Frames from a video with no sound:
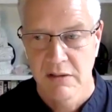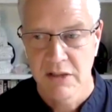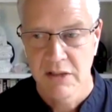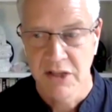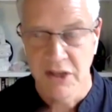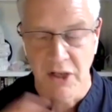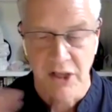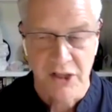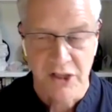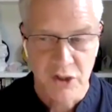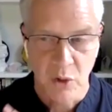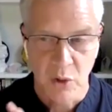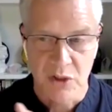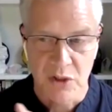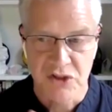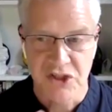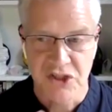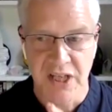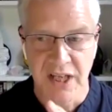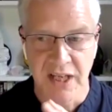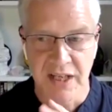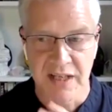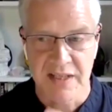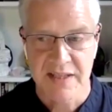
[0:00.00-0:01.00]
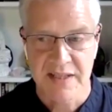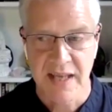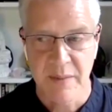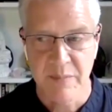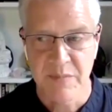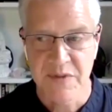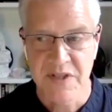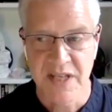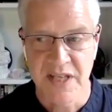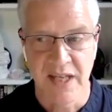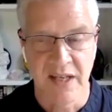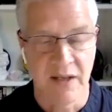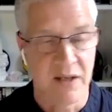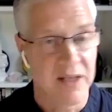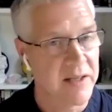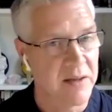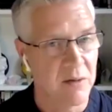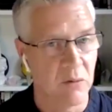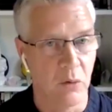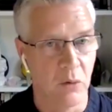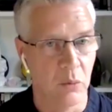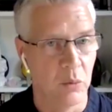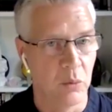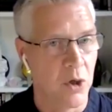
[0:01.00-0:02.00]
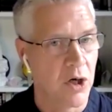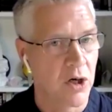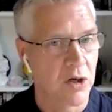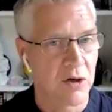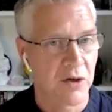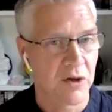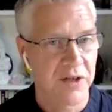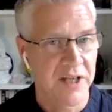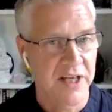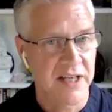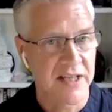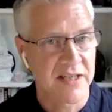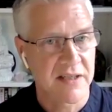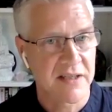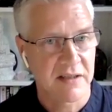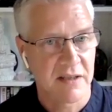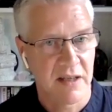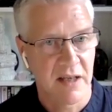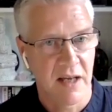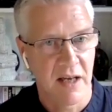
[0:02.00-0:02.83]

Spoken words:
acknowledge it, accept it, eat or work on it.